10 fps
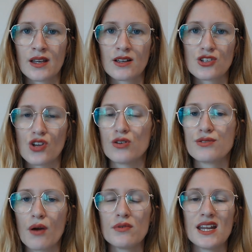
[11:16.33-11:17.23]
So you
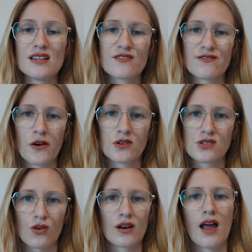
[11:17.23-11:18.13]
don't need to
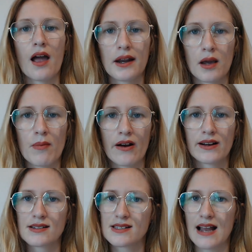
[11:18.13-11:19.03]
focus on learning
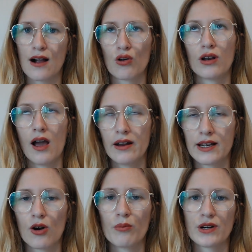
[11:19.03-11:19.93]
American slang or
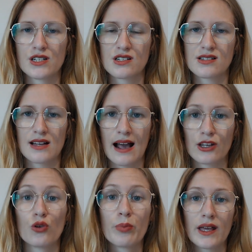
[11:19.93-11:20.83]
learning on British slang.
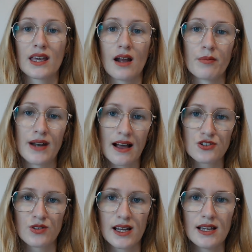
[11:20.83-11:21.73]
You'll pick it up
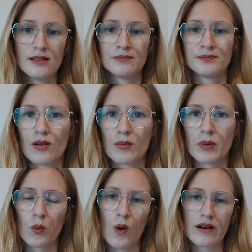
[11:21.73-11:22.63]
naturally.
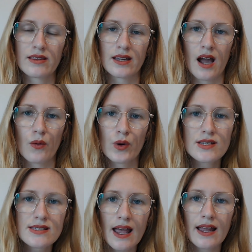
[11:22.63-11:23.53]
But one thing I would
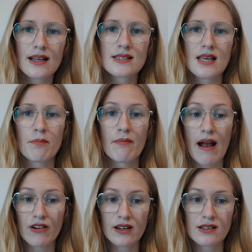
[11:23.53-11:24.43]
say is that
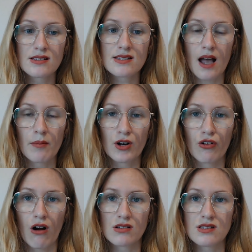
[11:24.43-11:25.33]
Americans come
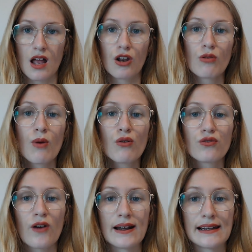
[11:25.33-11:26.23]
across a lot more
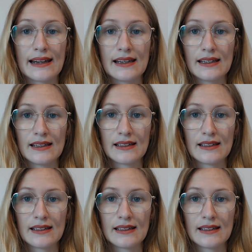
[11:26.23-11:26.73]
friendly